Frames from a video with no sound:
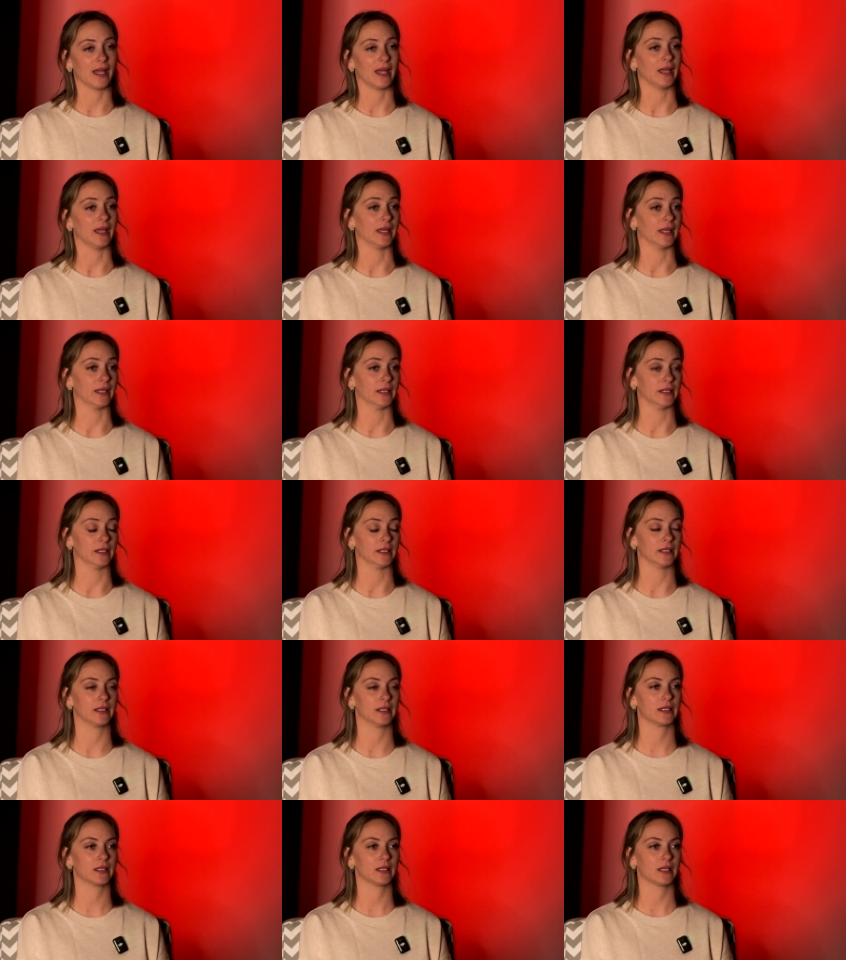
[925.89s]
And
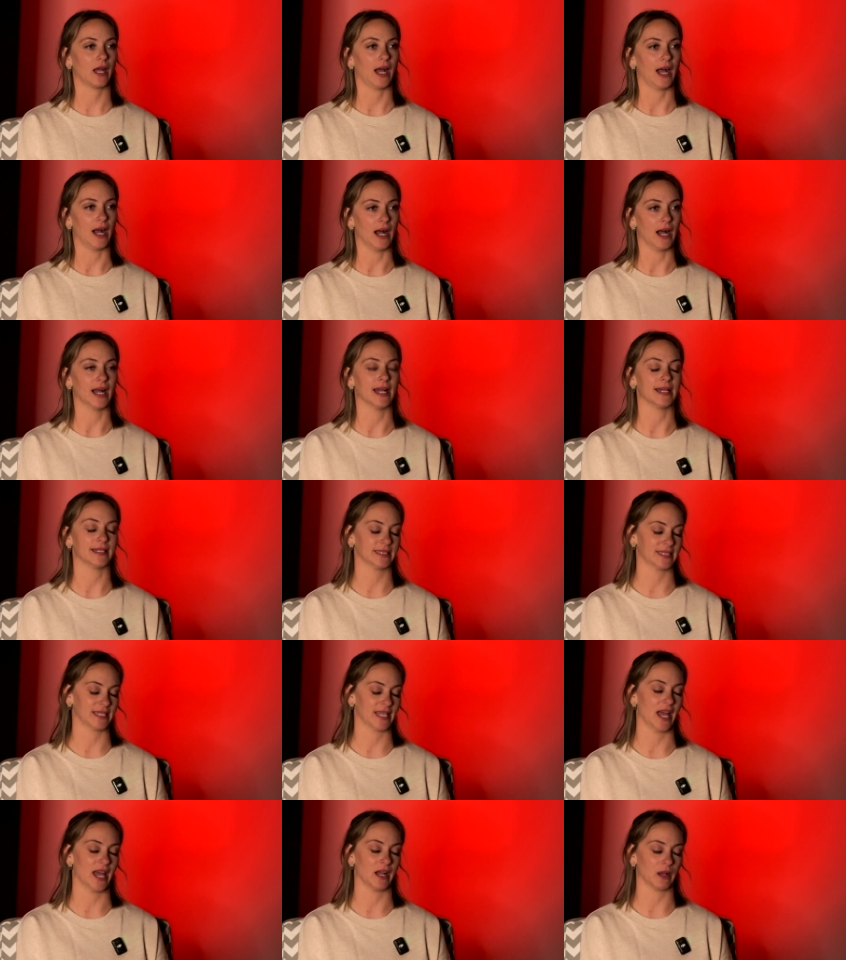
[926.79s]
I
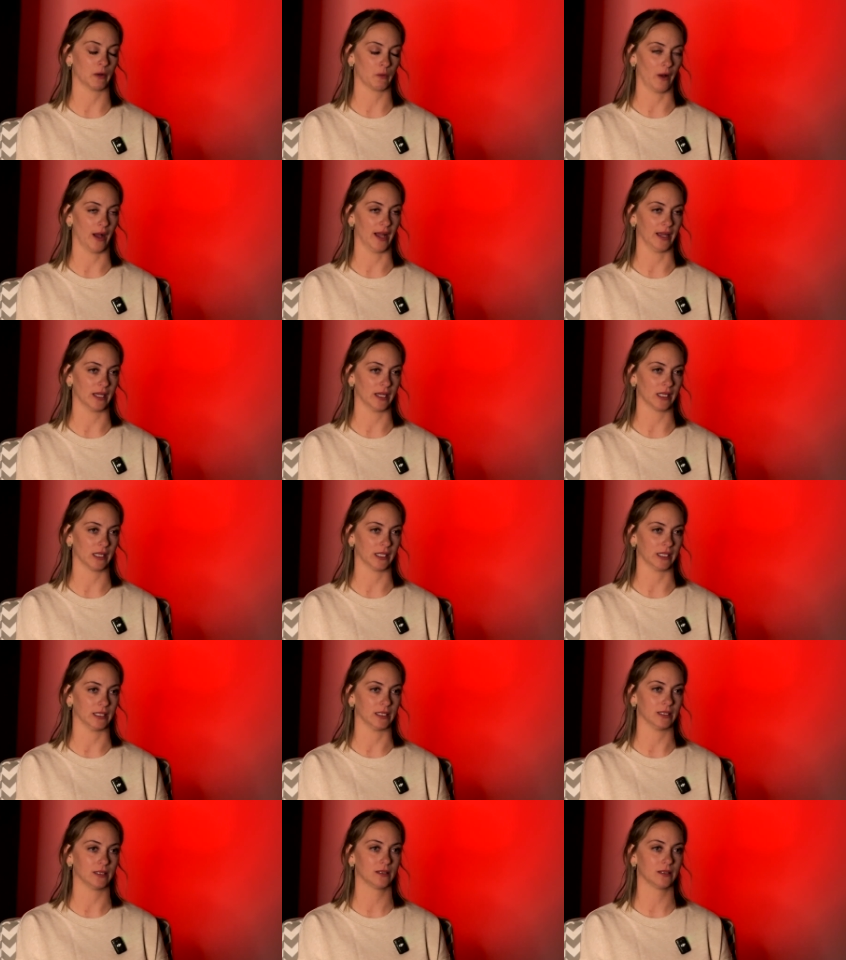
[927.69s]
sat quietly.